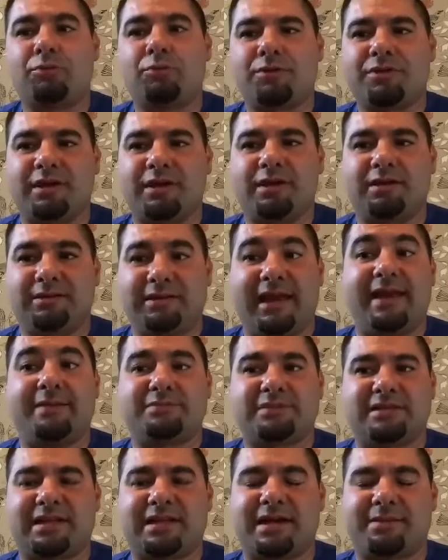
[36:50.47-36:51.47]
were the
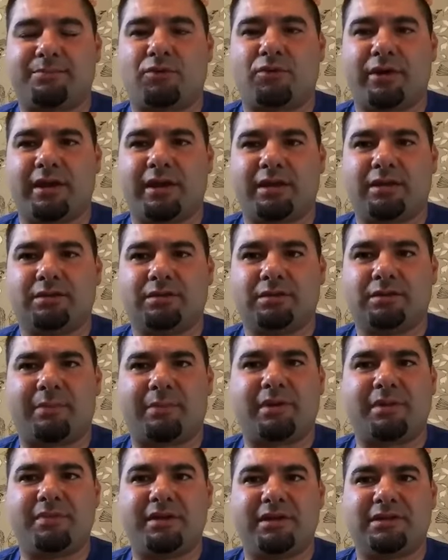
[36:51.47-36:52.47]
games at that point? How
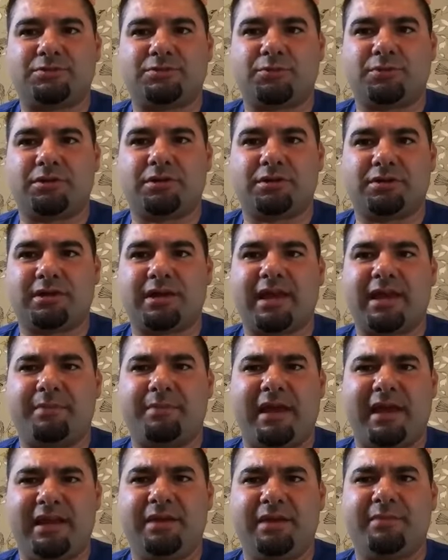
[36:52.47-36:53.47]
many minutes were the game?
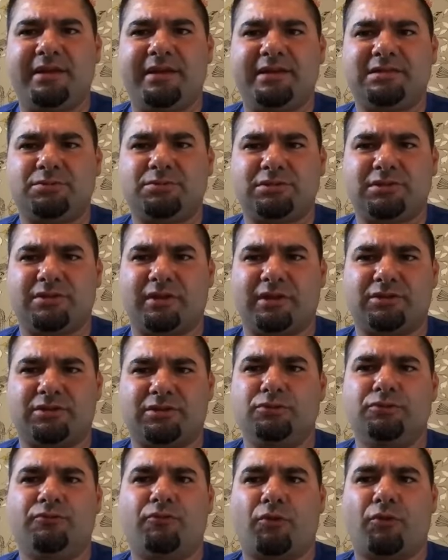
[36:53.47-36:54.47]
80 minutes? Was it like
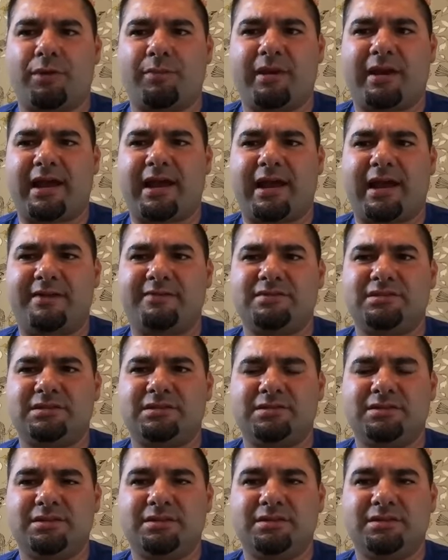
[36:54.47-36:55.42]
2 40-minute halves?